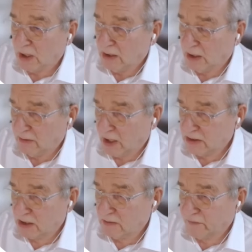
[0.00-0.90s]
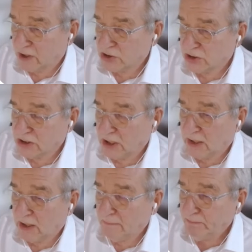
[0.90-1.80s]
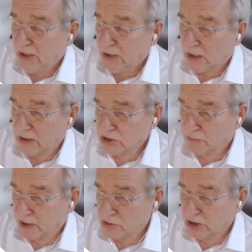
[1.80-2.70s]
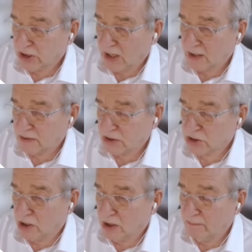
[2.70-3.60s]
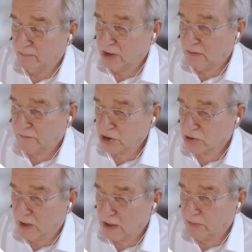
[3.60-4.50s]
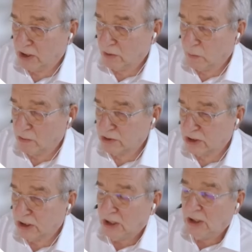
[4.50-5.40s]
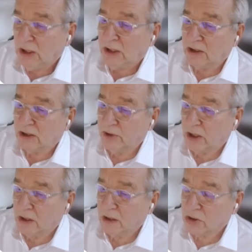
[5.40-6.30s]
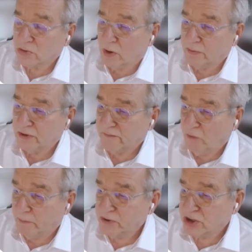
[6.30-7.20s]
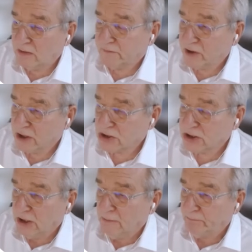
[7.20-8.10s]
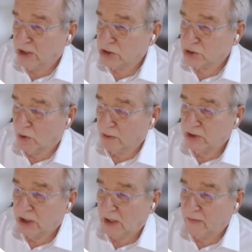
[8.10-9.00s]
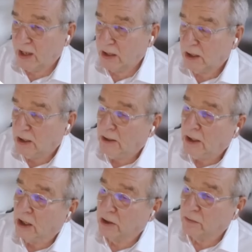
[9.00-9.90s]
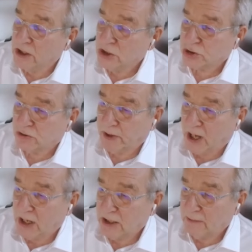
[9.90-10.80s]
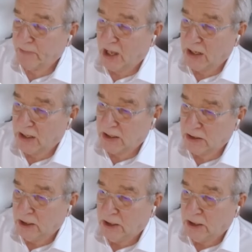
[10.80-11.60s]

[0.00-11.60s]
identifies a dealer, and let's supposing at the time the fixed rate being quoted at the beginning of the swap is 4% fixed, and the swap dealer then agrees to pay a